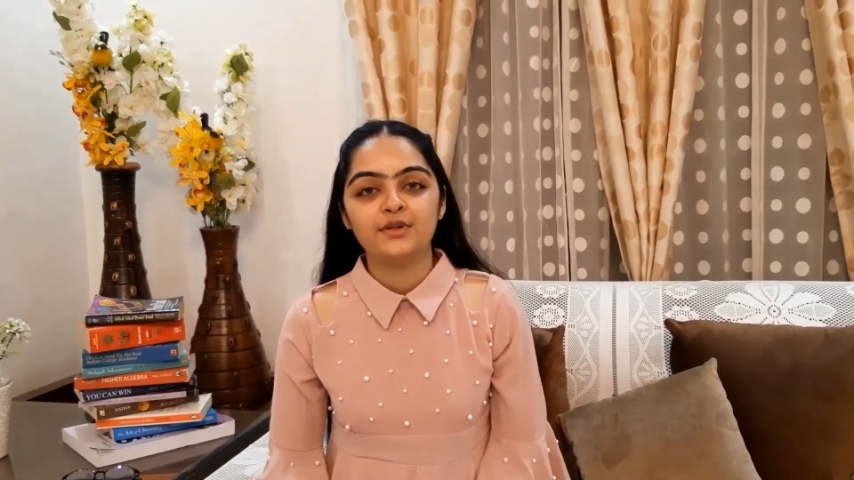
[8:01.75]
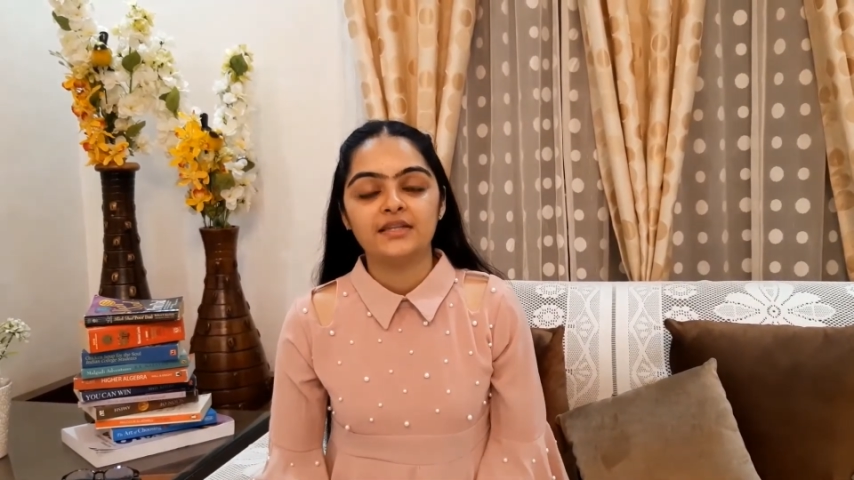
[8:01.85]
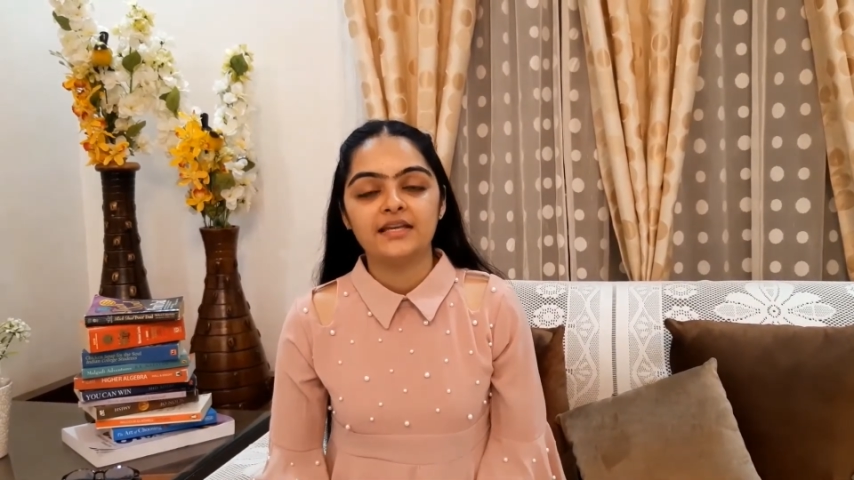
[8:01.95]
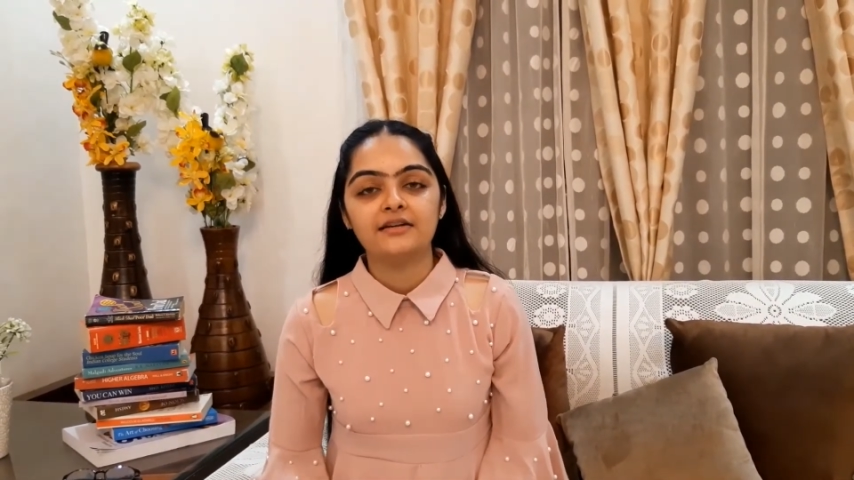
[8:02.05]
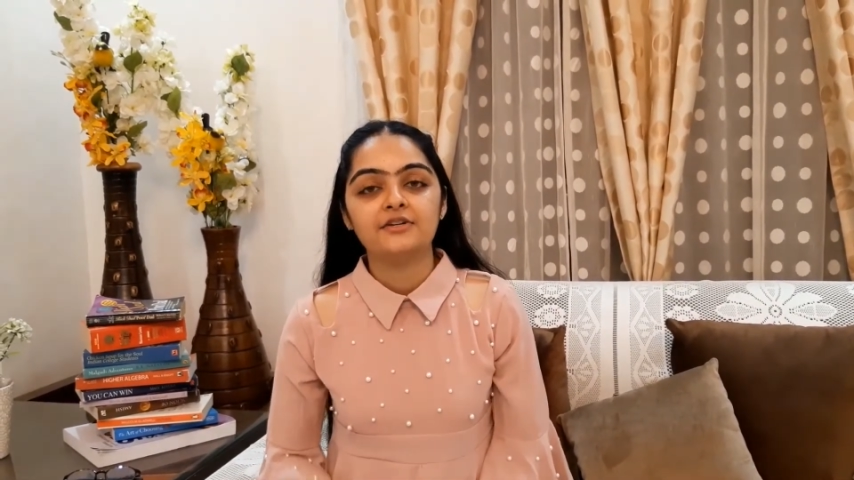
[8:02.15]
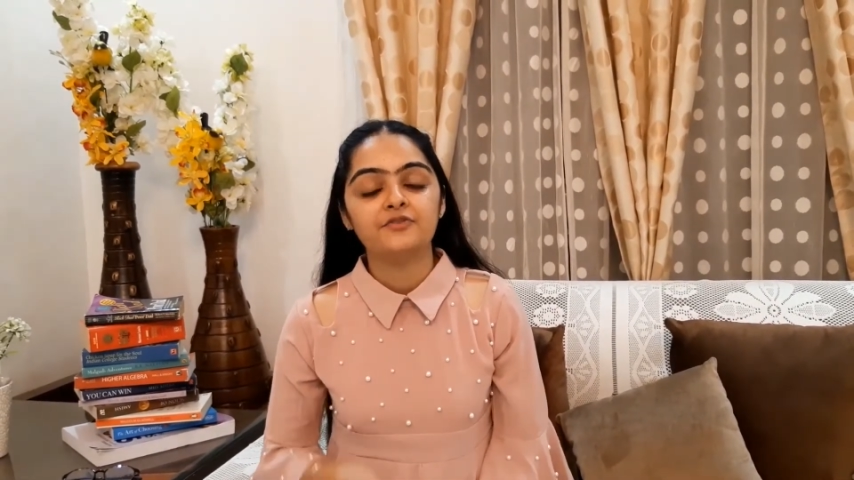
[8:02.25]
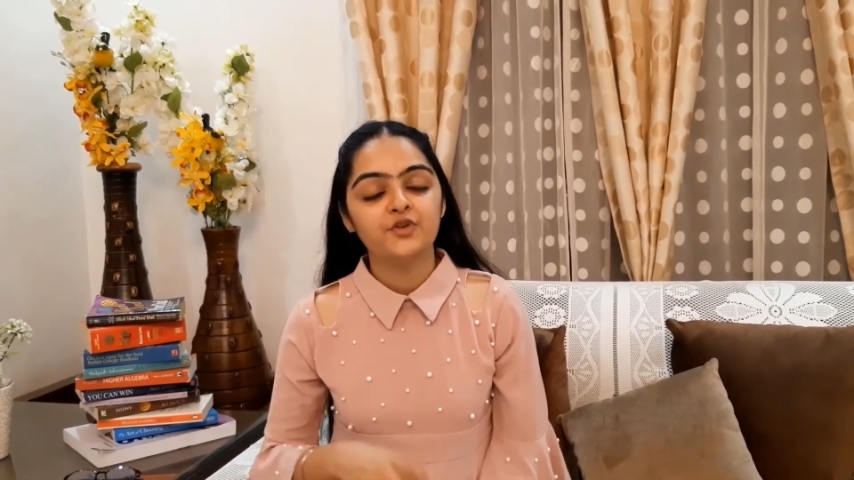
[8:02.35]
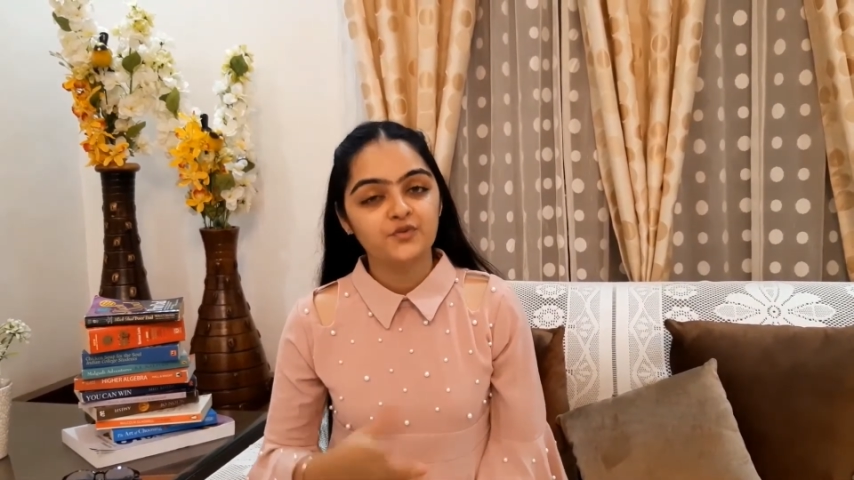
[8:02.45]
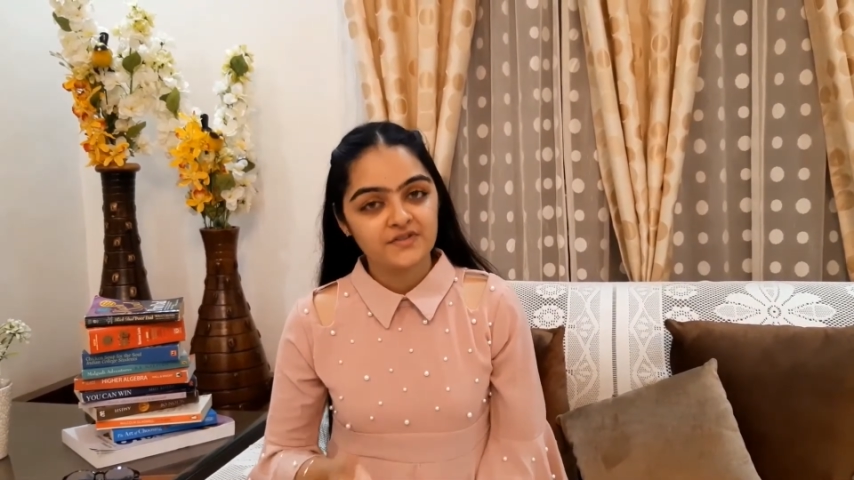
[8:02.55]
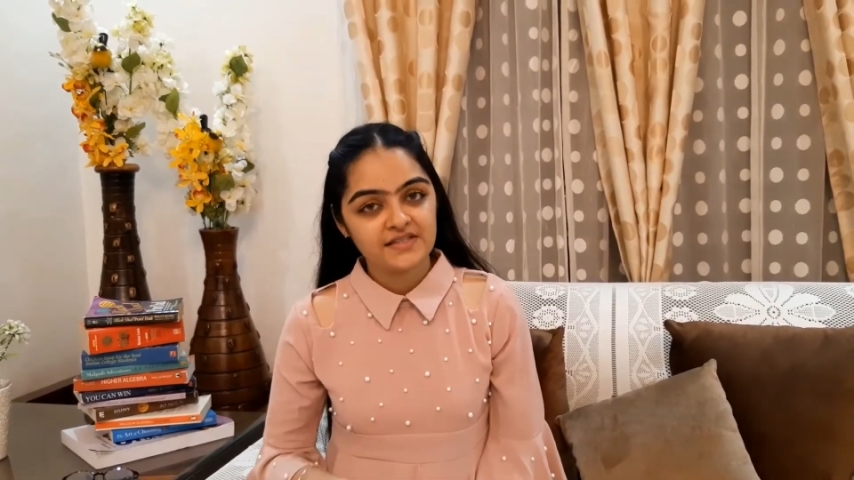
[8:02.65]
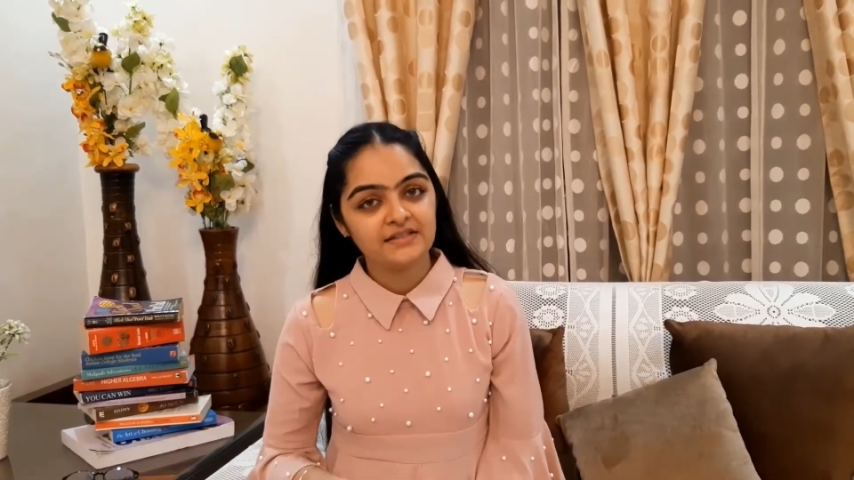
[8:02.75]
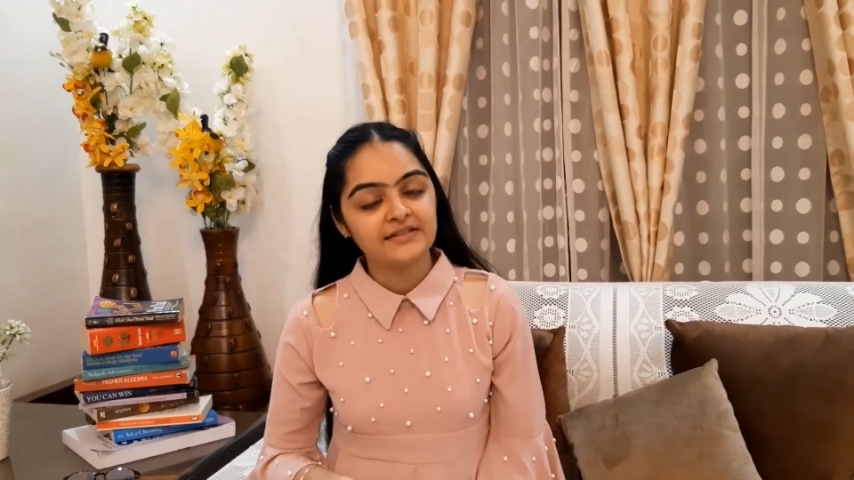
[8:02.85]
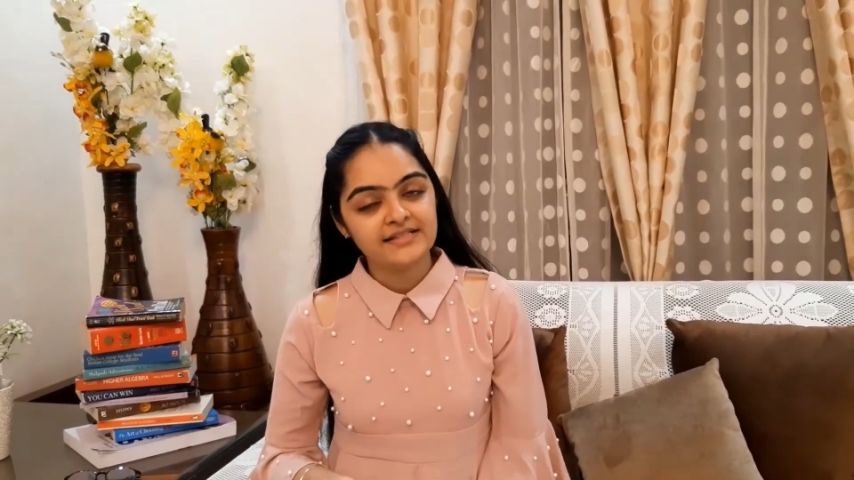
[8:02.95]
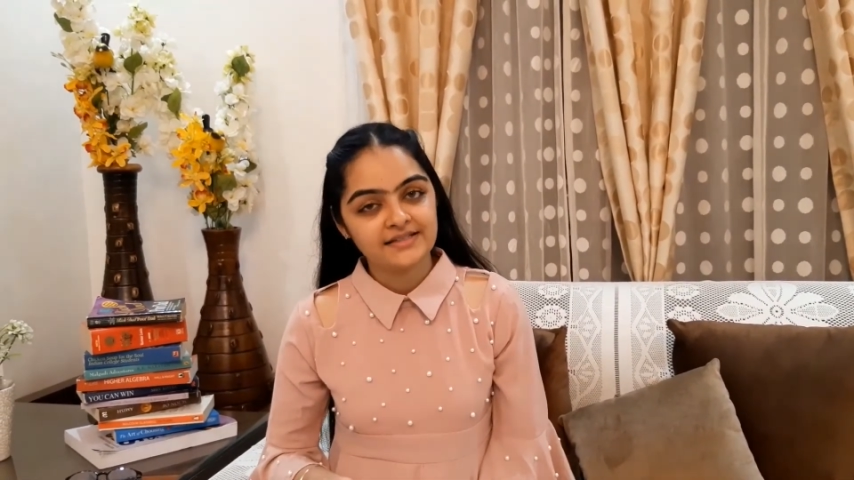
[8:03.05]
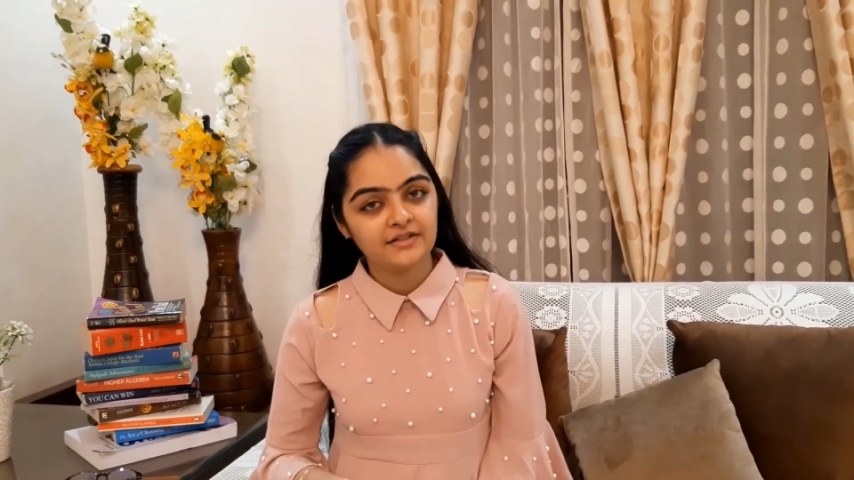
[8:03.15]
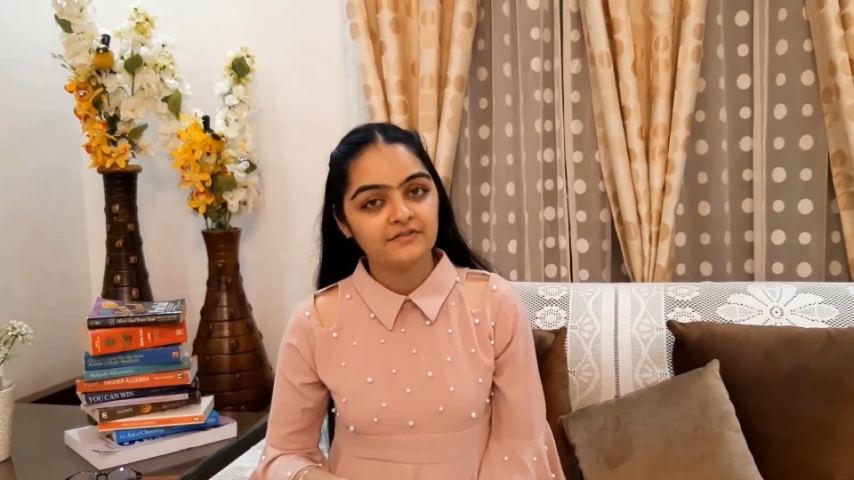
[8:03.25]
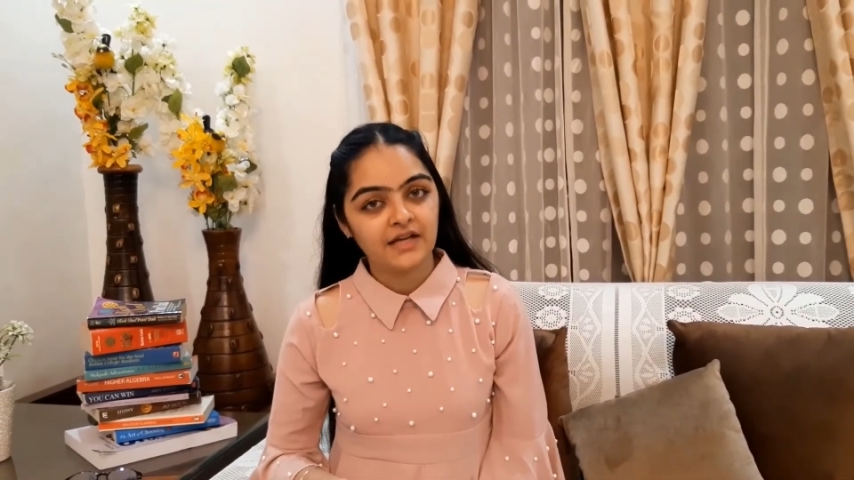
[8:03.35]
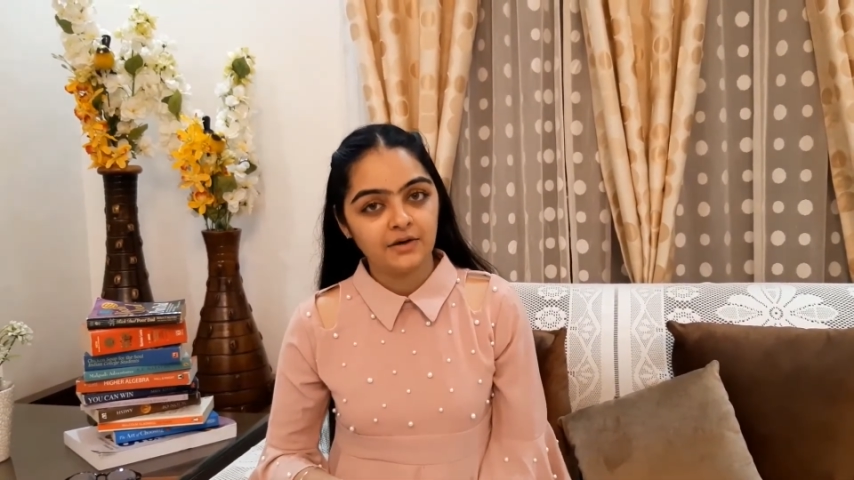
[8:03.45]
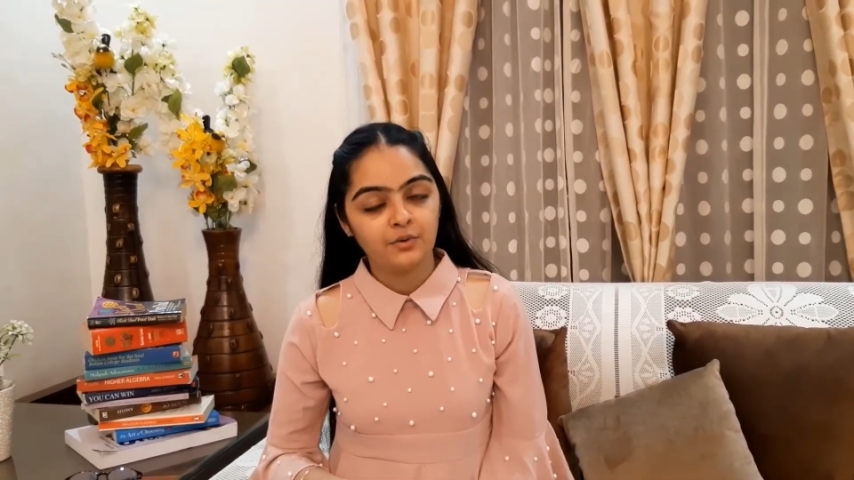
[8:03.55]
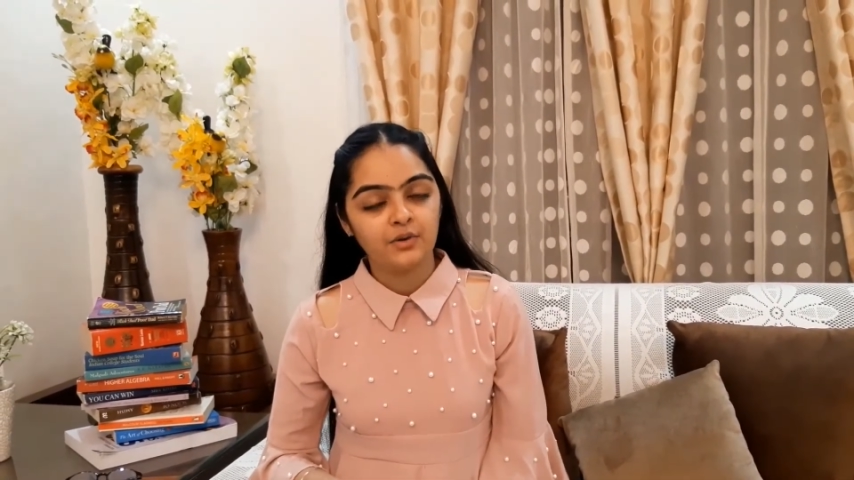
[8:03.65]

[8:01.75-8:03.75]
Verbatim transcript: there are a few facilities that have now